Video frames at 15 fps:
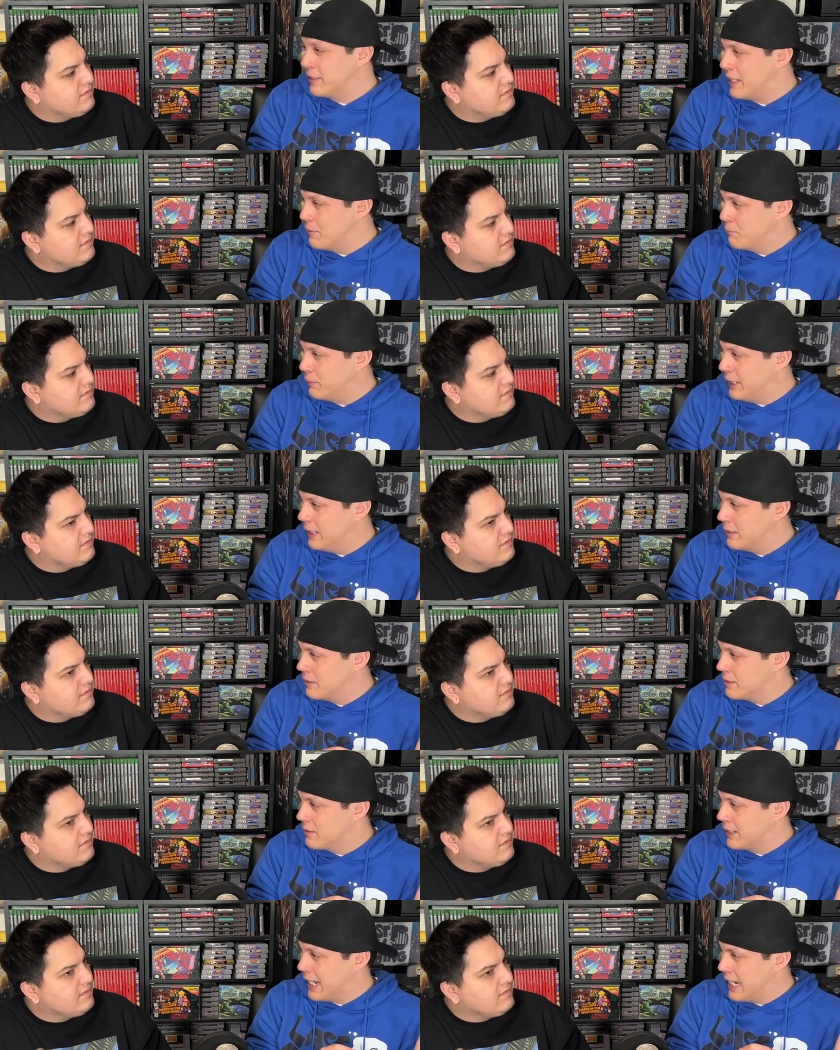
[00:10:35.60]
Speaker 1: that
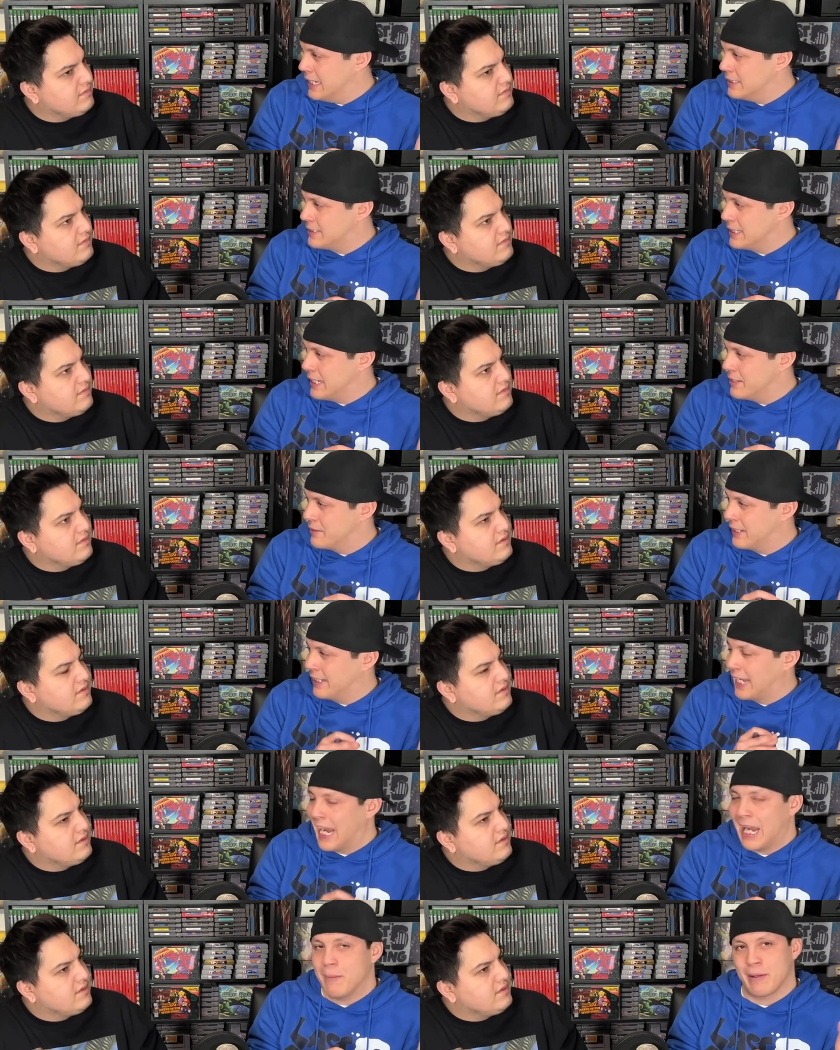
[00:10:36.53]
being the case in the
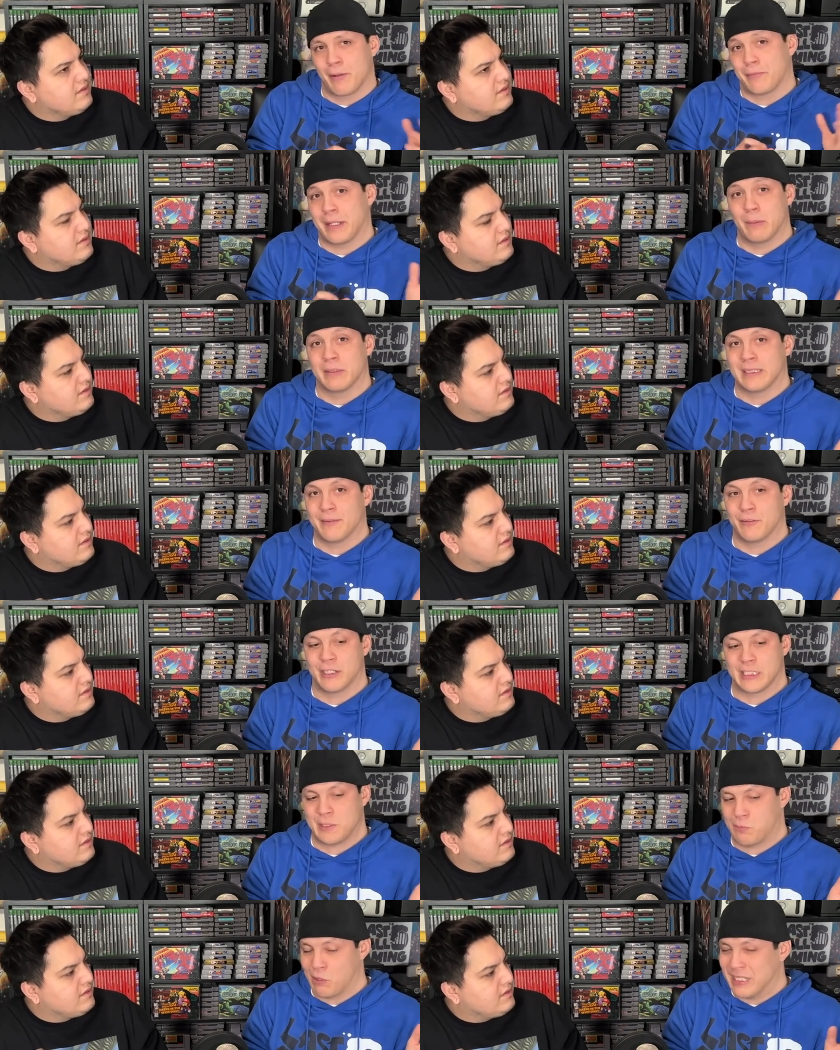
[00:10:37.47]
game. I don't think it was ever
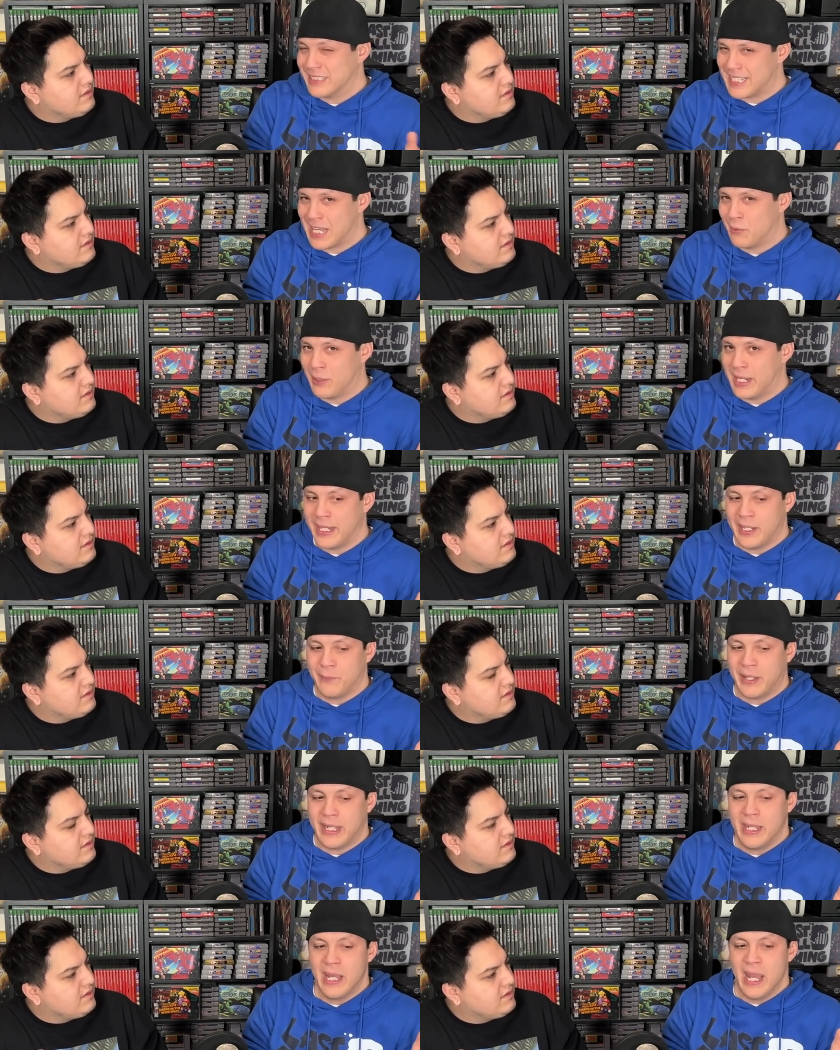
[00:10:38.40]
expressed that way
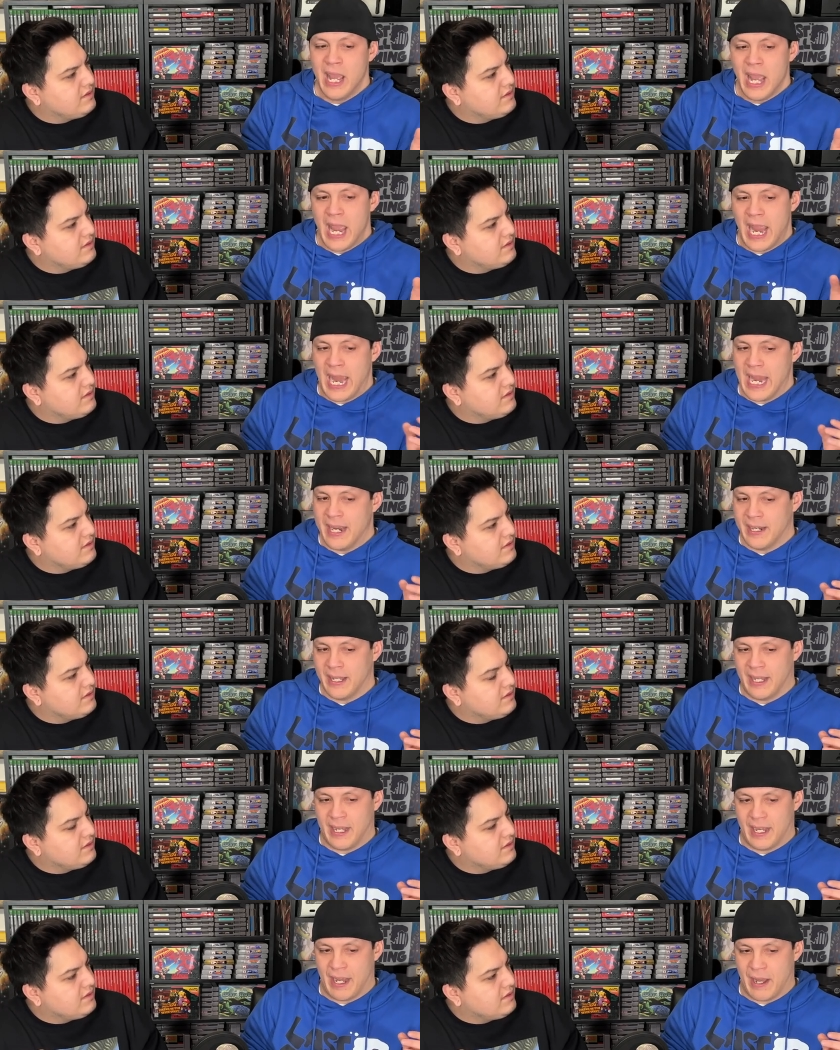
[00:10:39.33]
anyway.
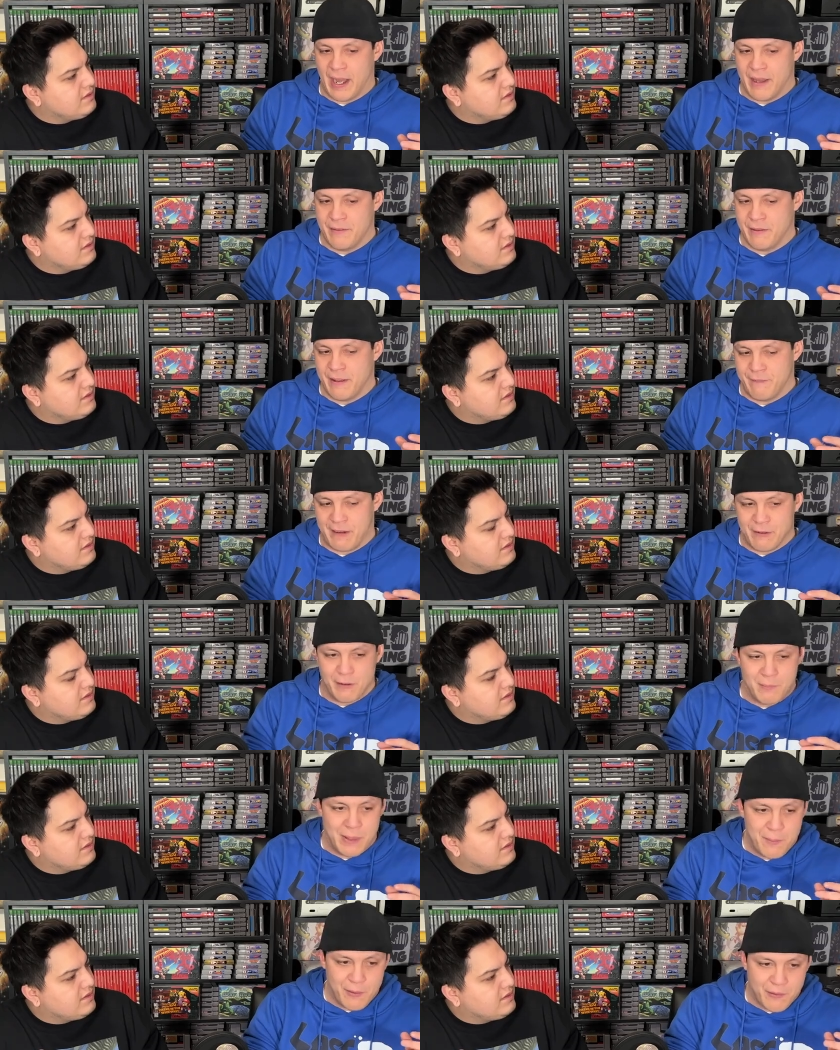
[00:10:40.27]
And if I
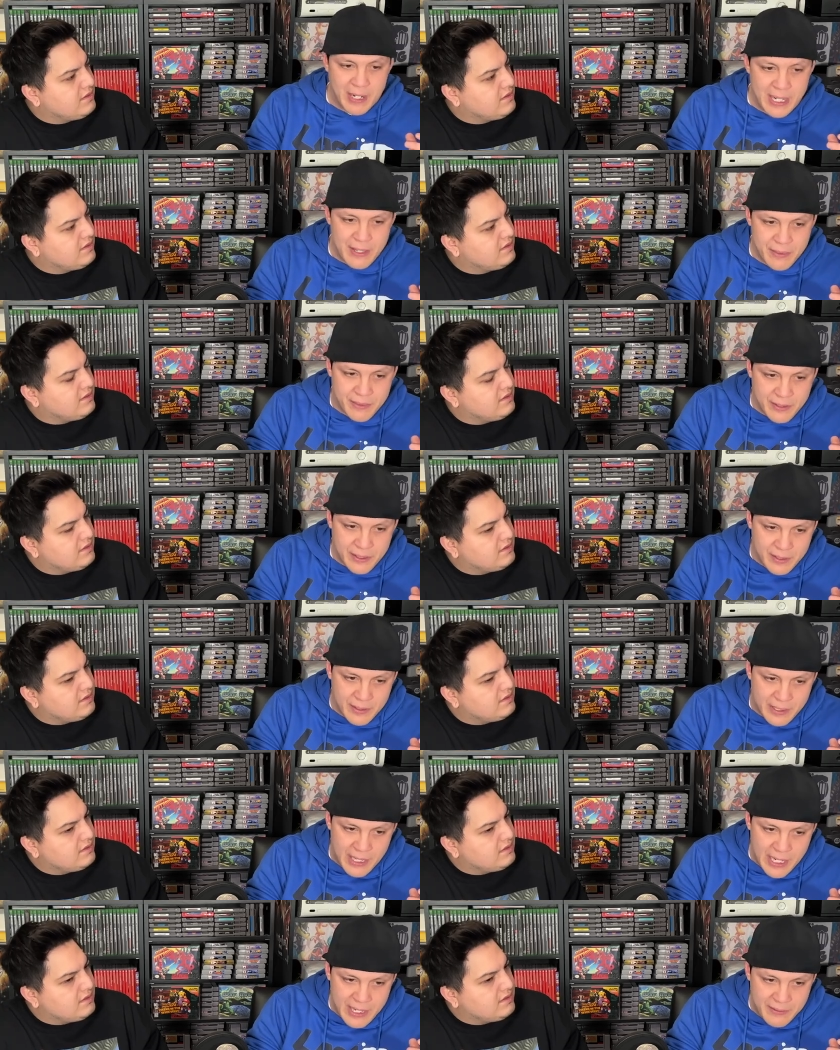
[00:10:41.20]
remember right,
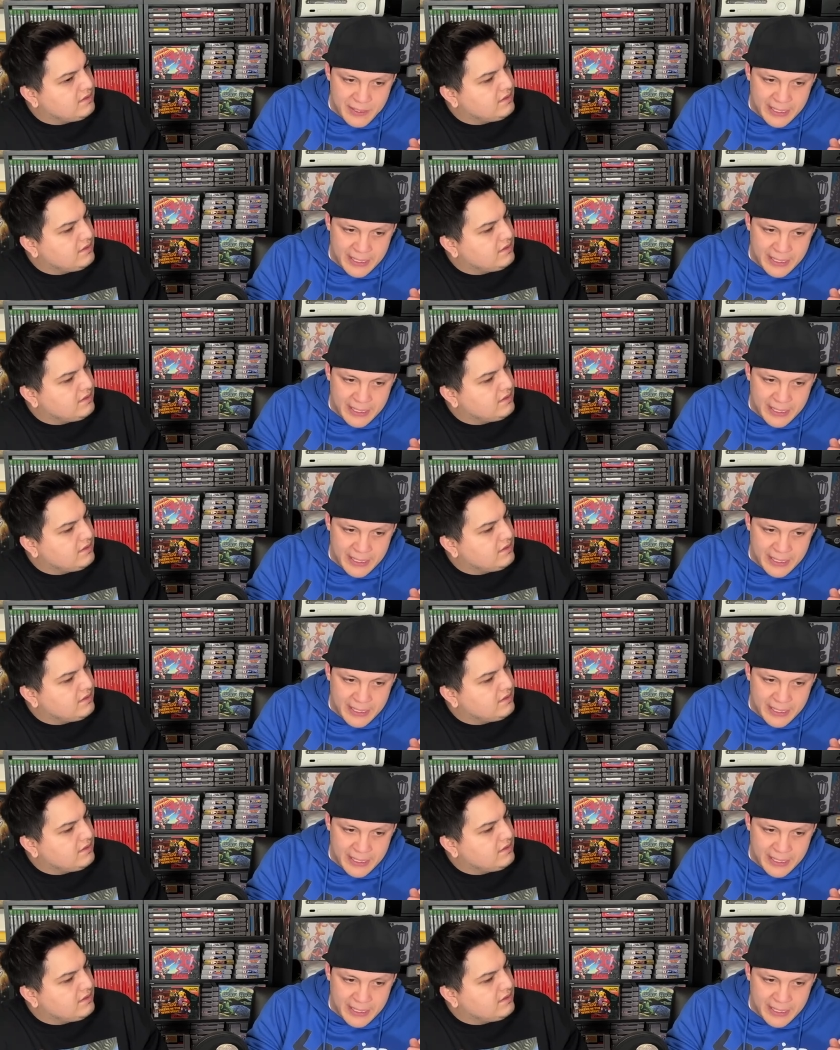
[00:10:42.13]
the in the